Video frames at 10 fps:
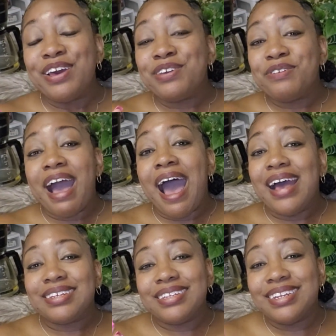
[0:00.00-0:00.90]
You
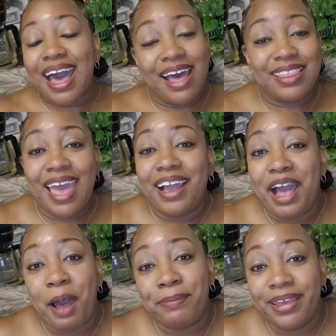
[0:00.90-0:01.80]
guys, it's not that
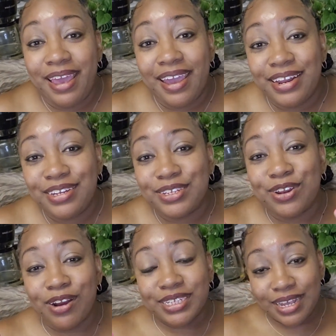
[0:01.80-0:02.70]
complicated to
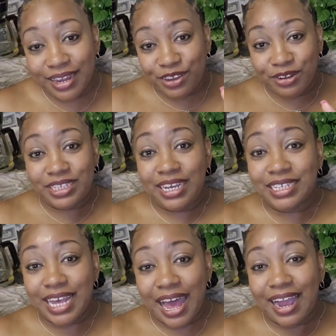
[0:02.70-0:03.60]
start selling on
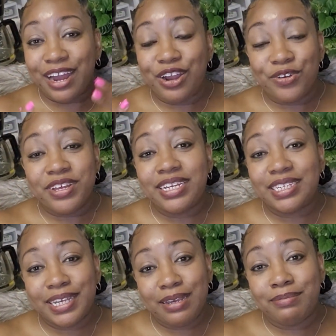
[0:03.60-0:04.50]
TikTok. I know that it
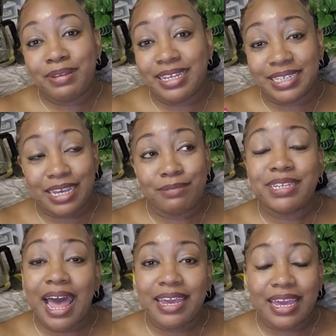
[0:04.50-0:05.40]
seems
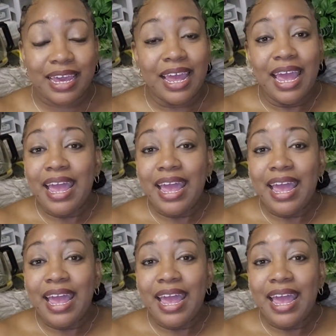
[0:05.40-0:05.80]
like it.